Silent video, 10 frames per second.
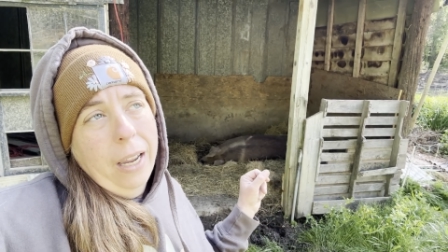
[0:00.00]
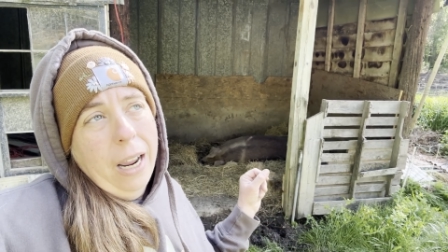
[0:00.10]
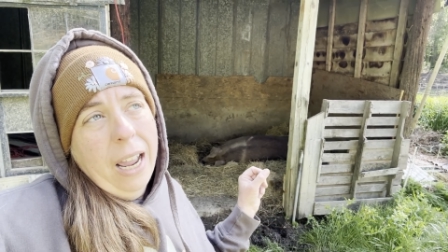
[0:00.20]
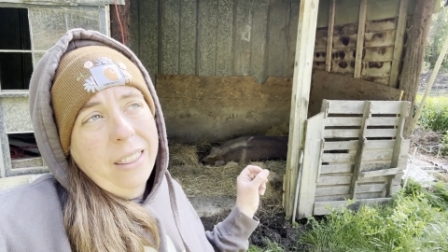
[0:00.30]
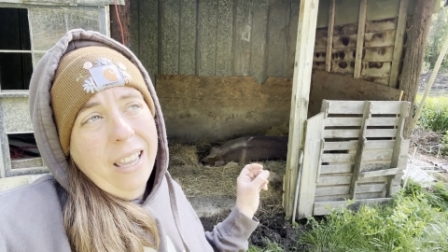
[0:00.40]

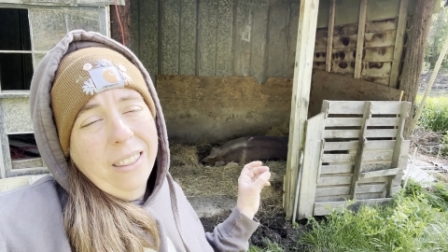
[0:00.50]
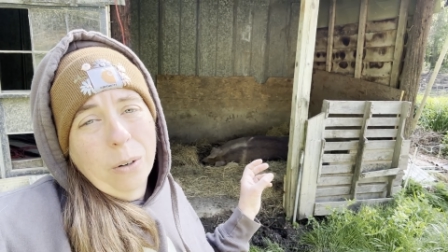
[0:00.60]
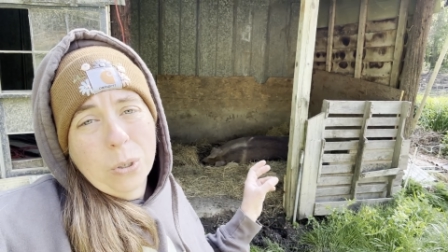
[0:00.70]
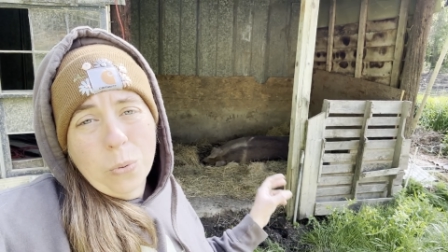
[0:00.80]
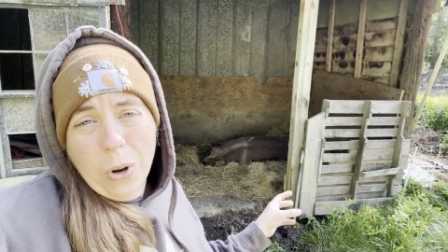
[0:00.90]
And then there
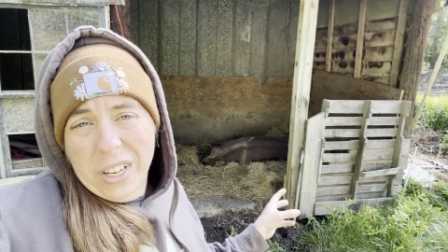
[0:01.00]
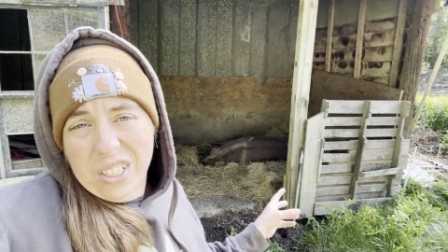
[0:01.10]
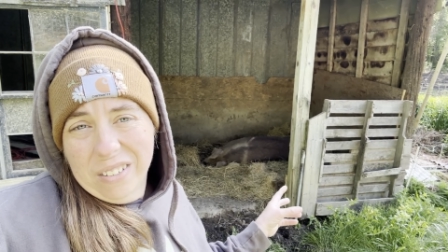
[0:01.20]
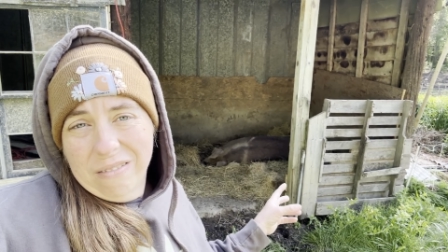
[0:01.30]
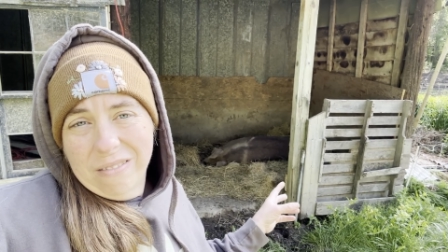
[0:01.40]
was
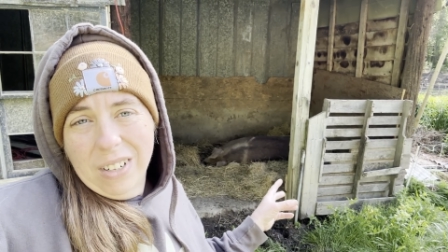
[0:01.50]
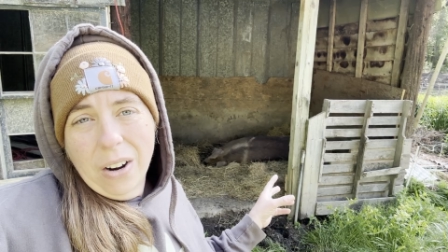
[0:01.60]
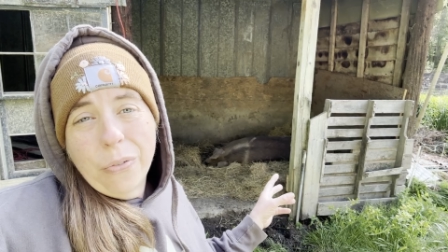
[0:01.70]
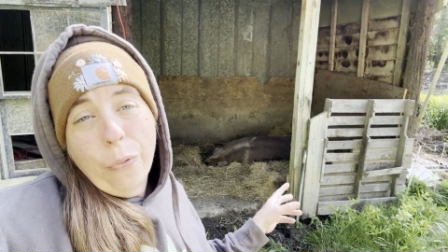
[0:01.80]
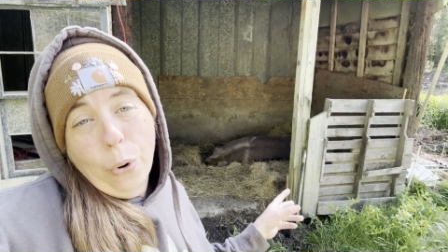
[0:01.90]
one
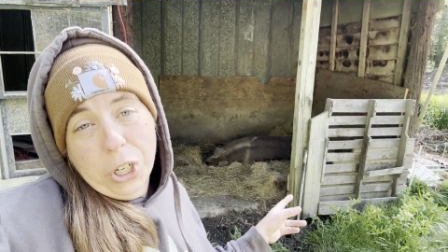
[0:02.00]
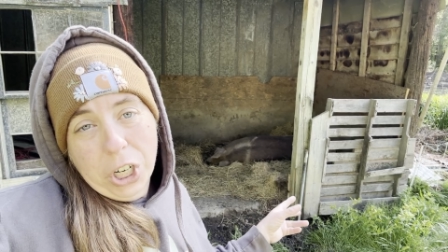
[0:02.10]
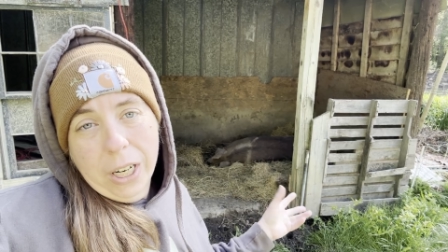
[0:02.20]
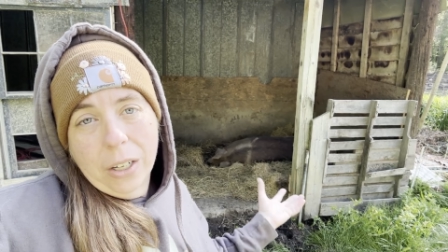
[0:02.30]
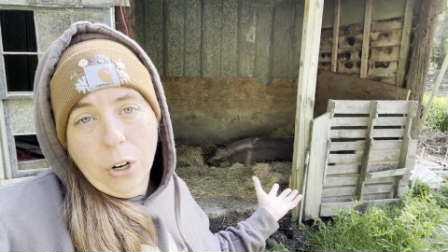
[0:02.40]

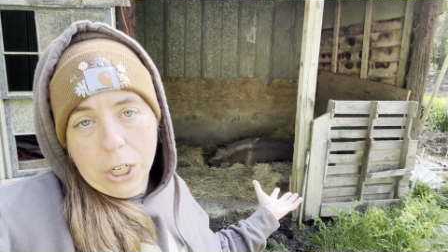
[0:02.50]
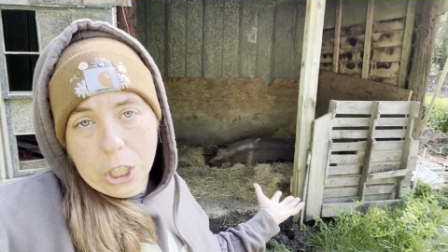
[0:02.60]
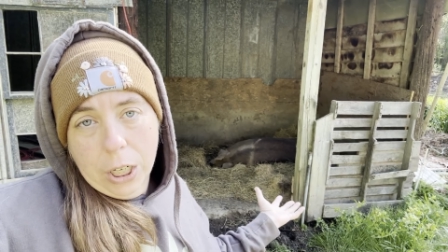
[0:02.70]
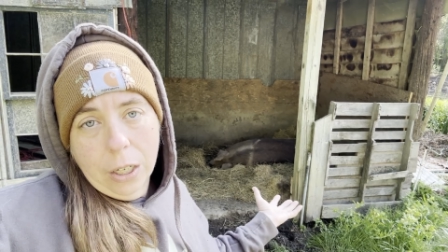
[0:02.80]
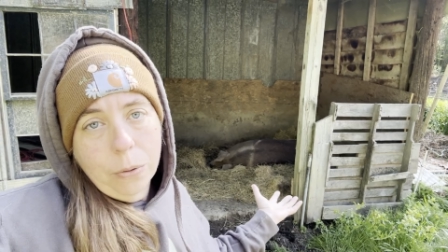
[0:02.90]
unfortunate
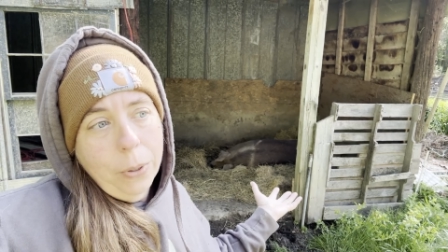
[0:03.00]
crushing,